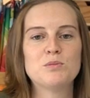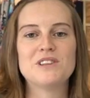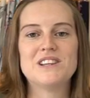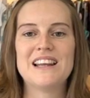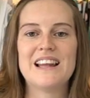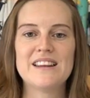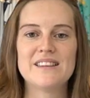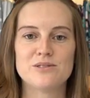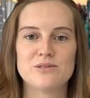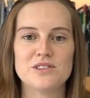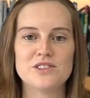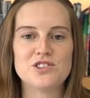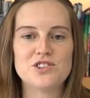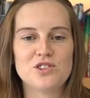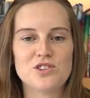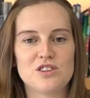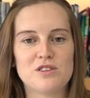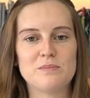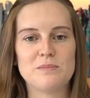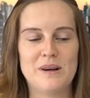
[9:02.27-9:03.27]
with leather is
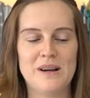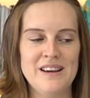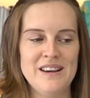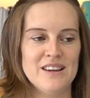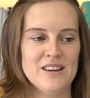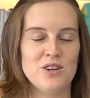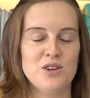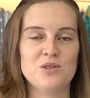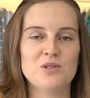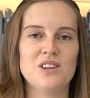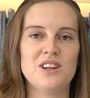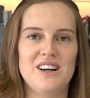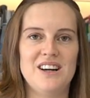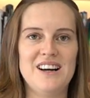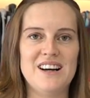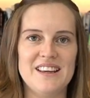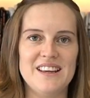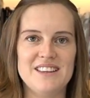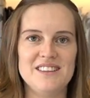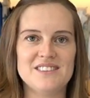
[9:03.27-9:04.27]
you've got to buy a whole
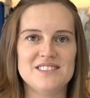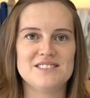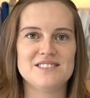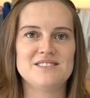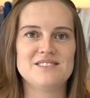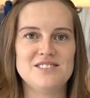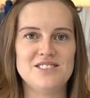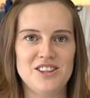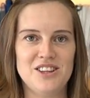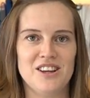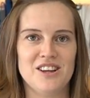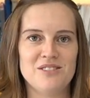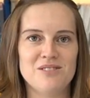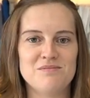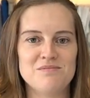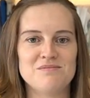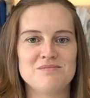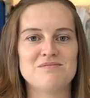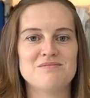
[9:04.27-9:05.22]
hide, you know,